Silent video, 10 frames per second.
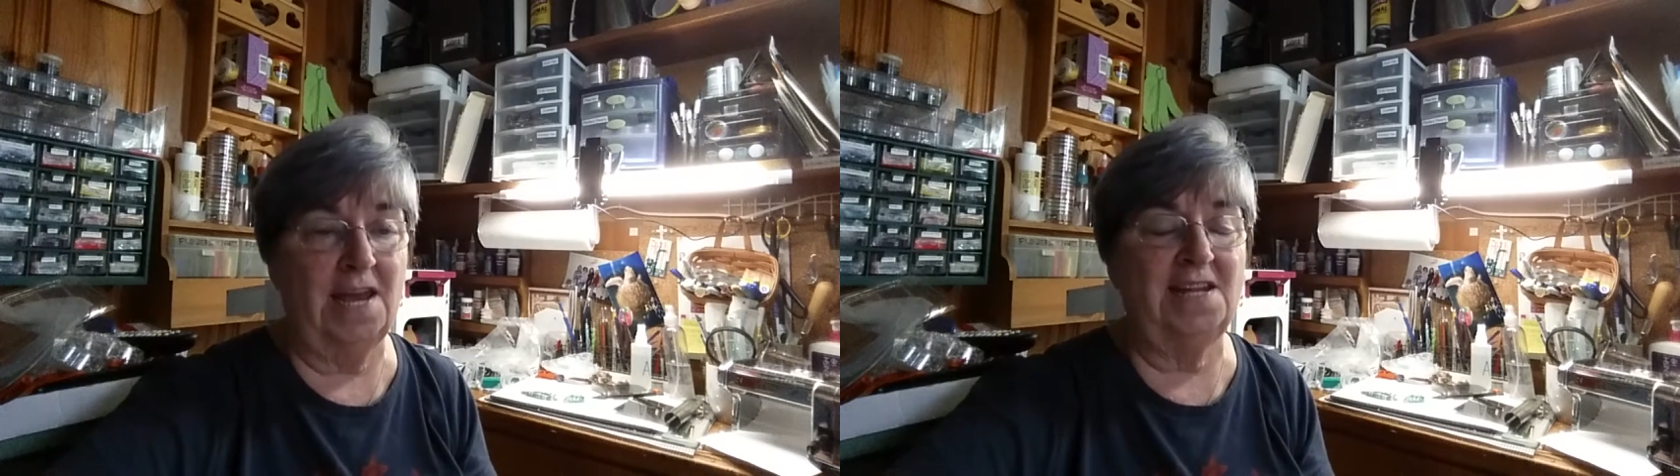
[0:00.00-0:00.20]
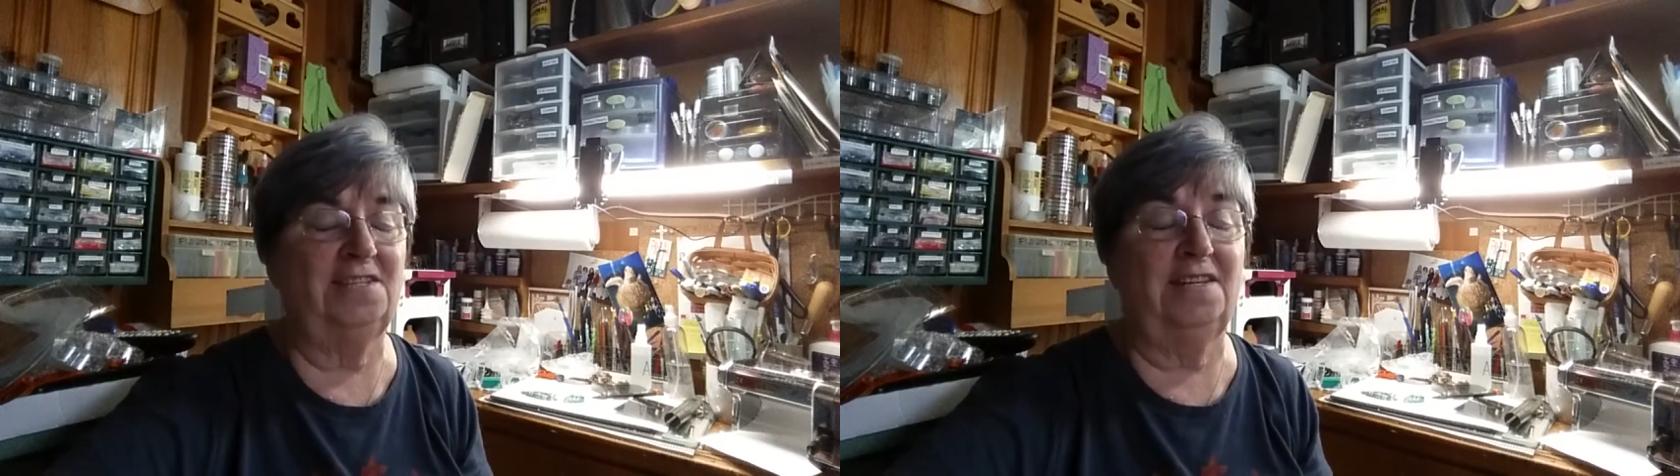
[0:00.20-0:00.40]

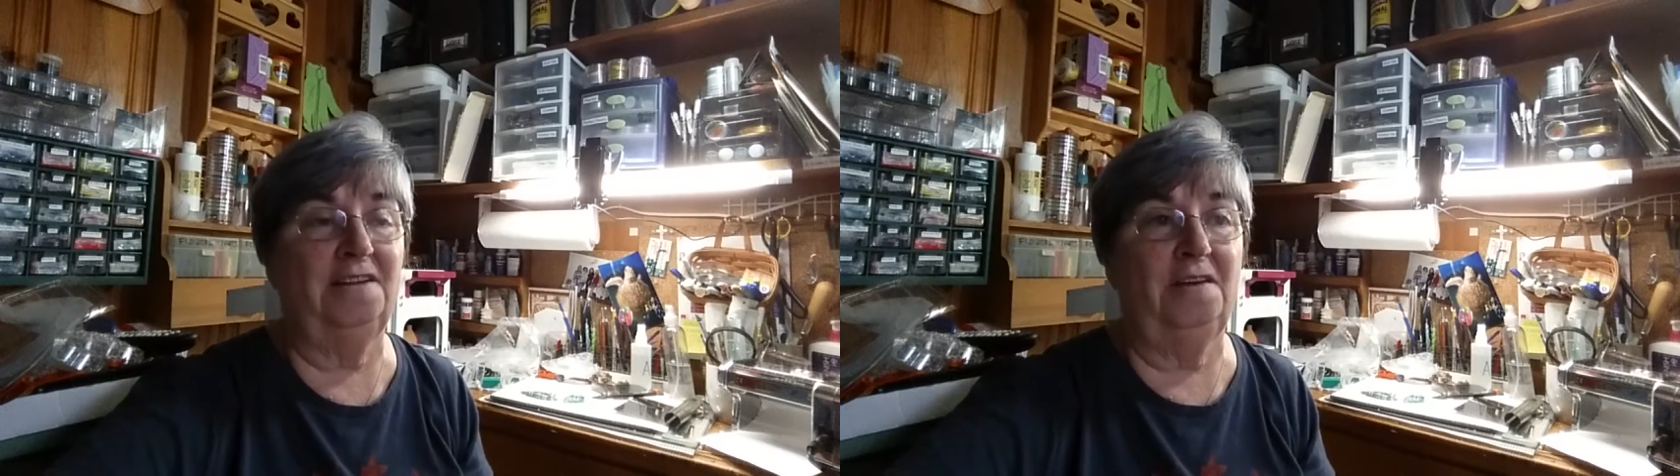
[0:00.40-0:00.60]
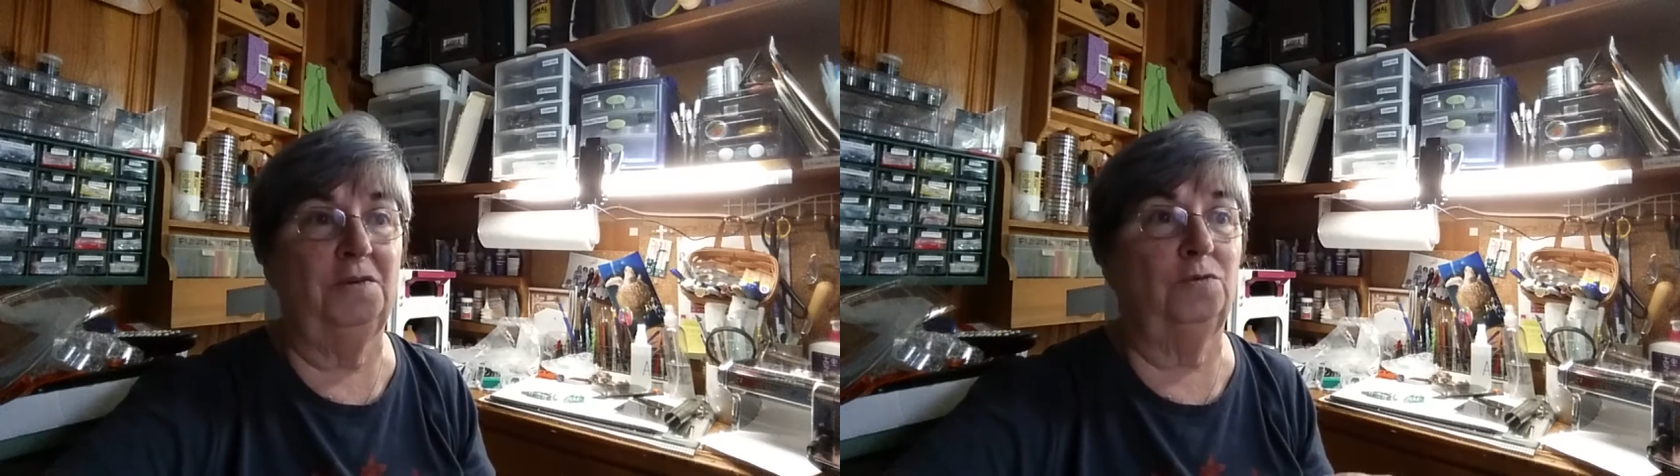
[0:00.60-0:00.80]
and it's
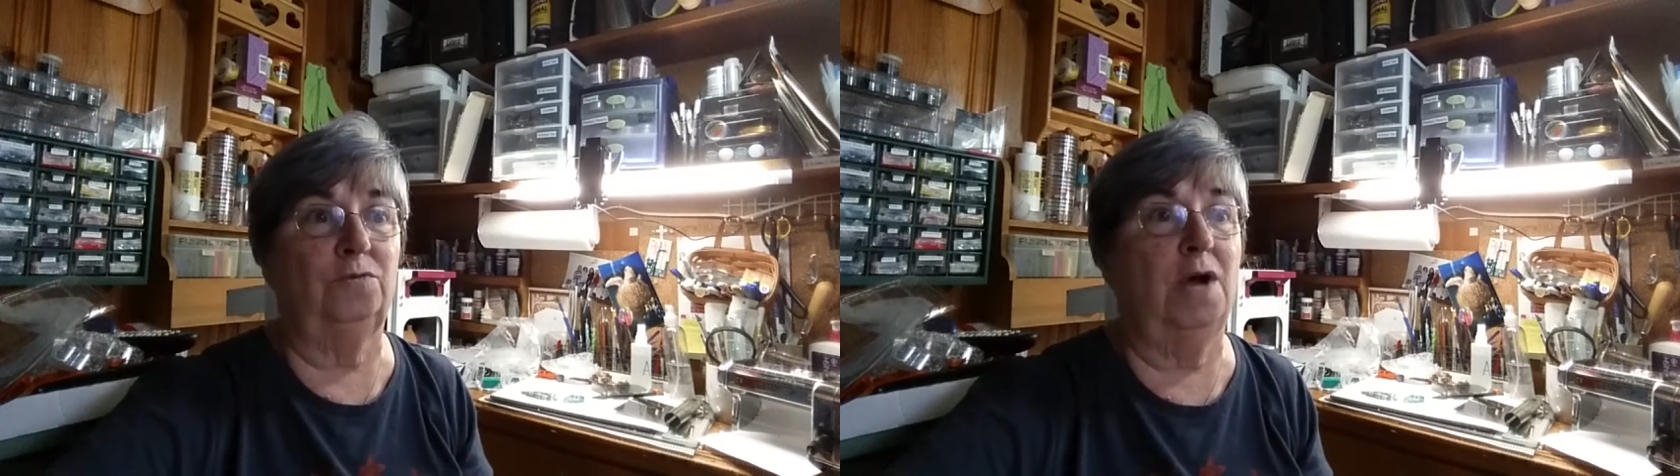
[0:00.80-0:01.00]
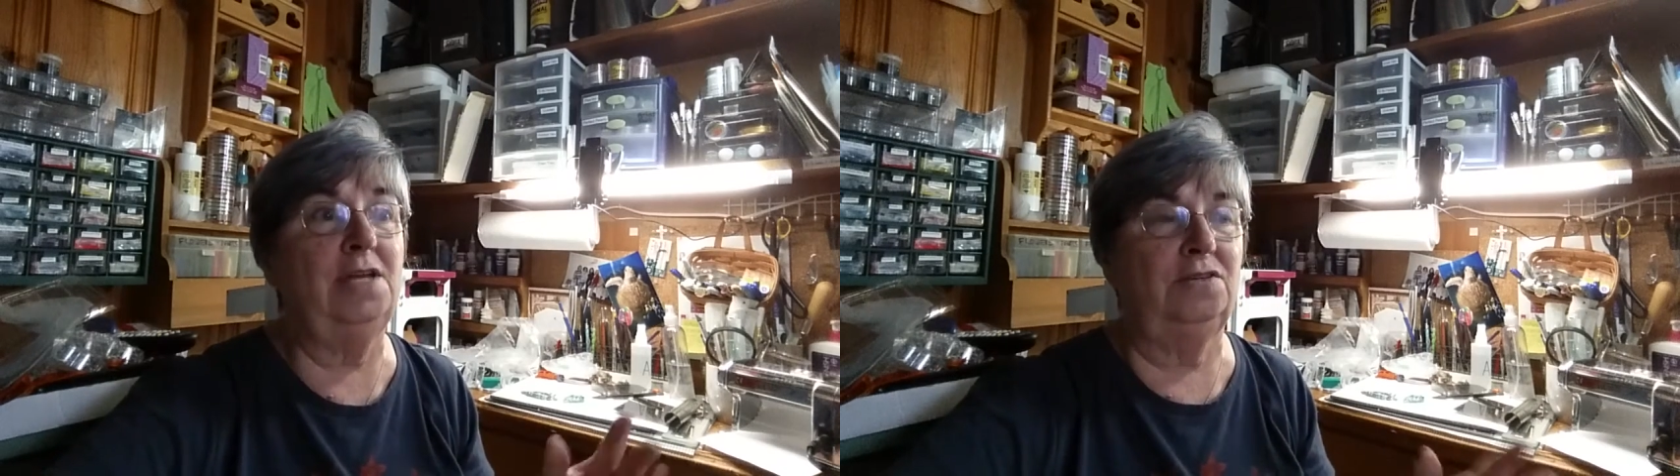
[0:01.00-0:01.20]
delivered
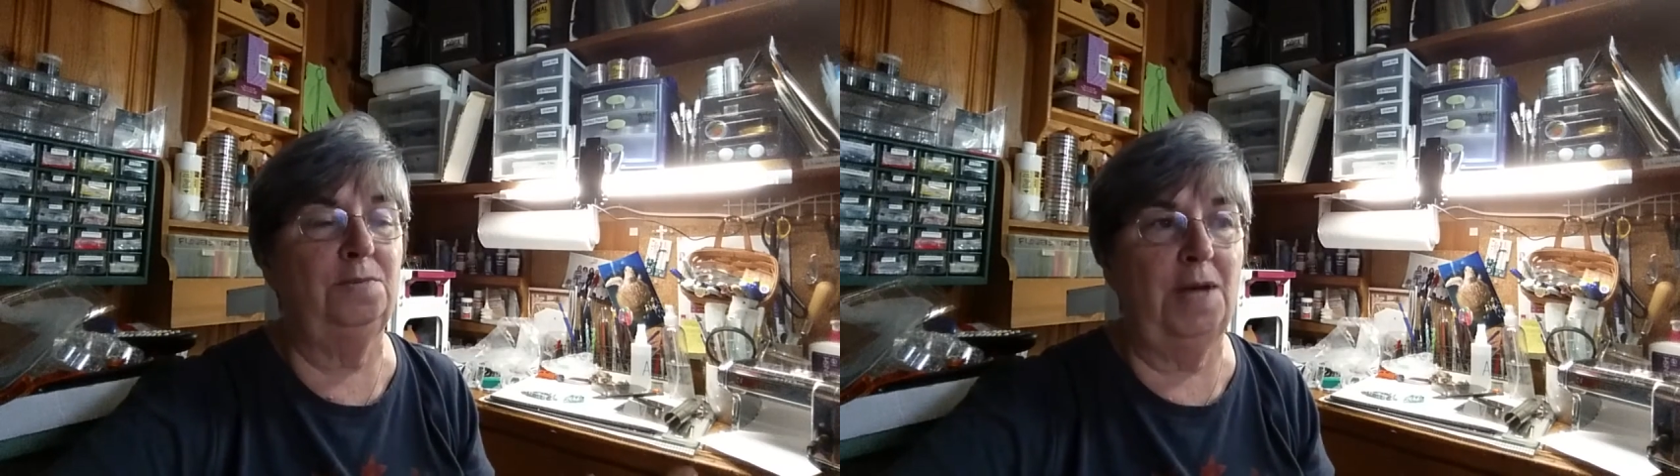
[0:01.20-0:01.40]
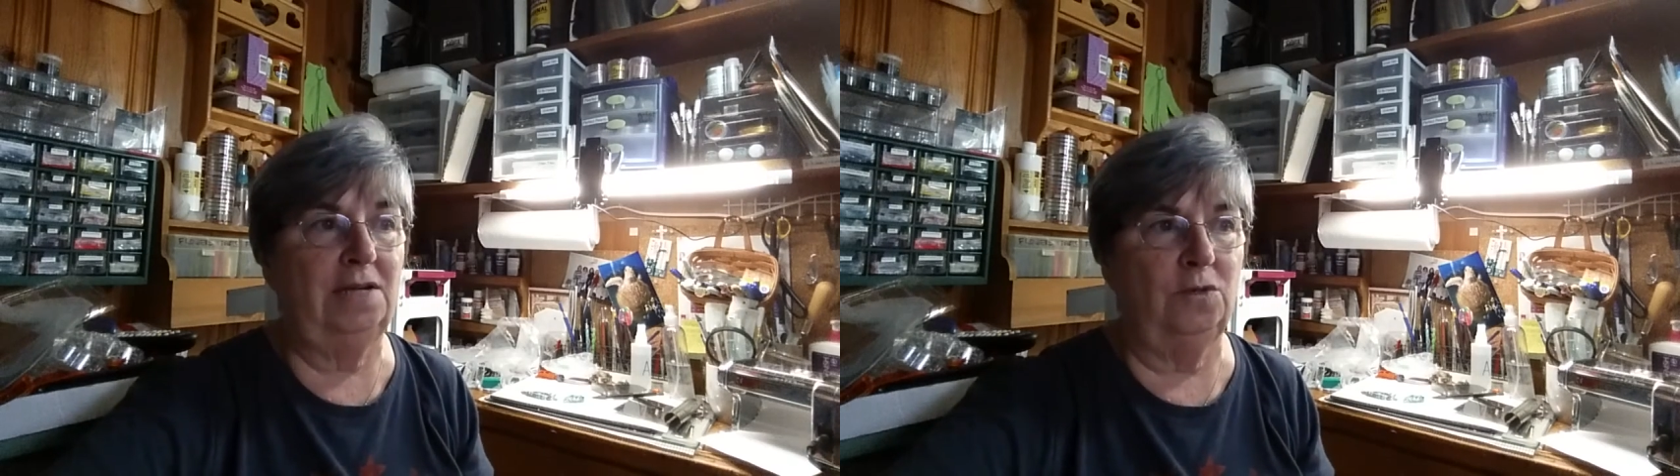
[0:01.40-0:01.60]
right to
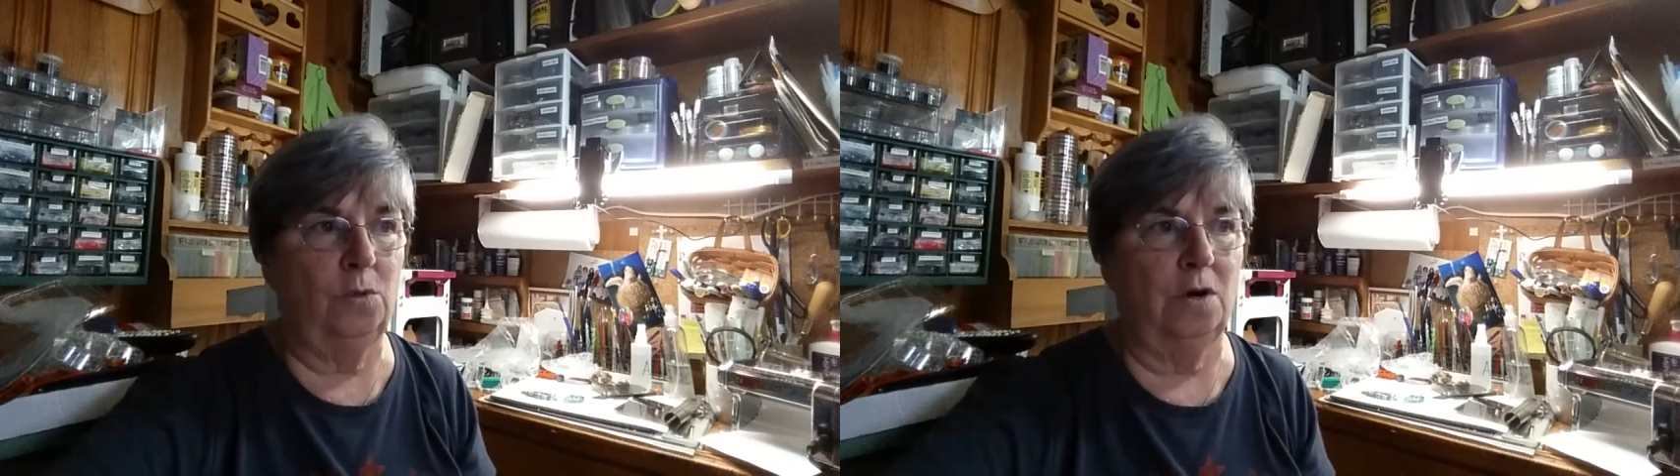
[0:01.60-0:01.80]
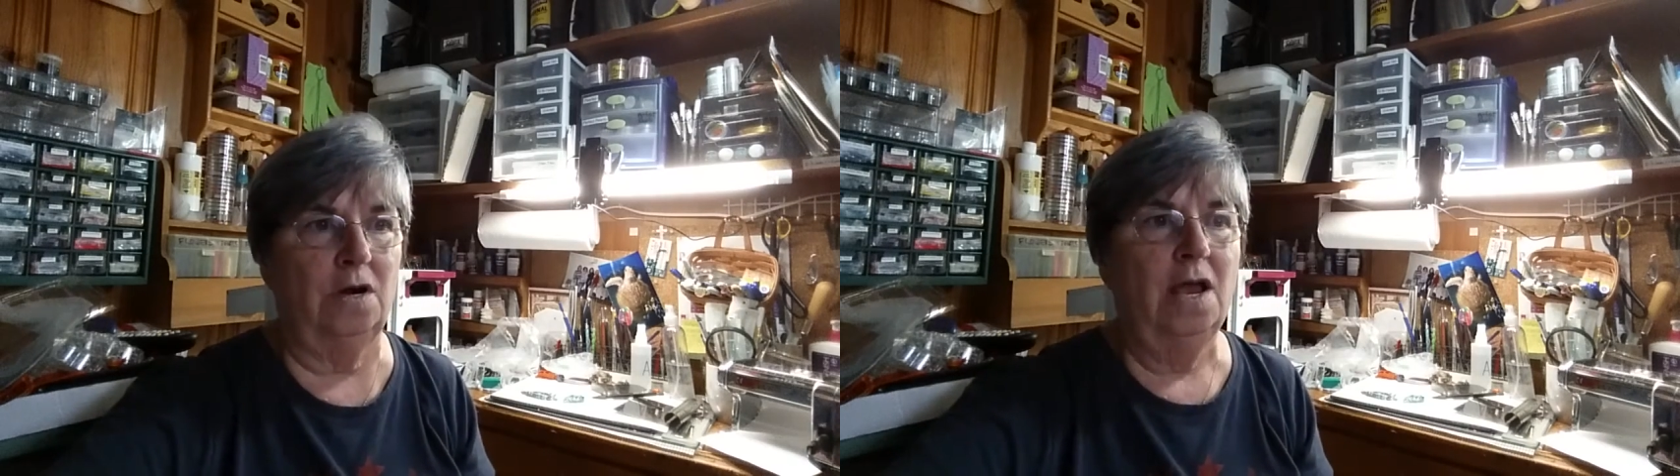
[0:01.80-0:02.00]
my
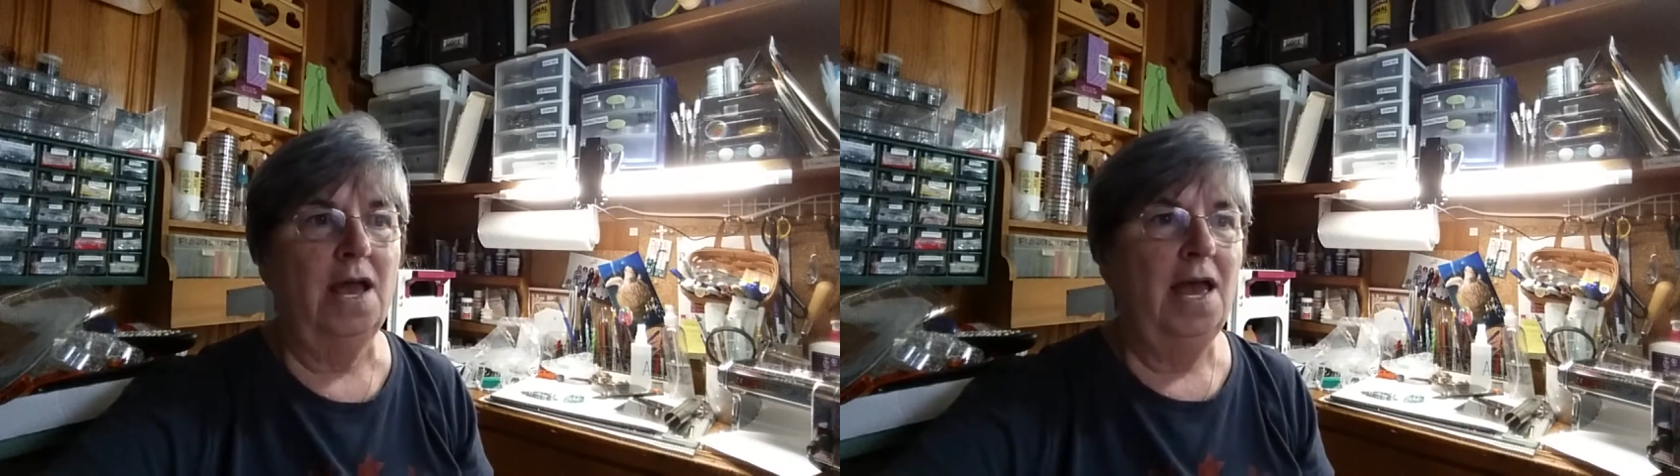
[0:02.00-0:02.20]
door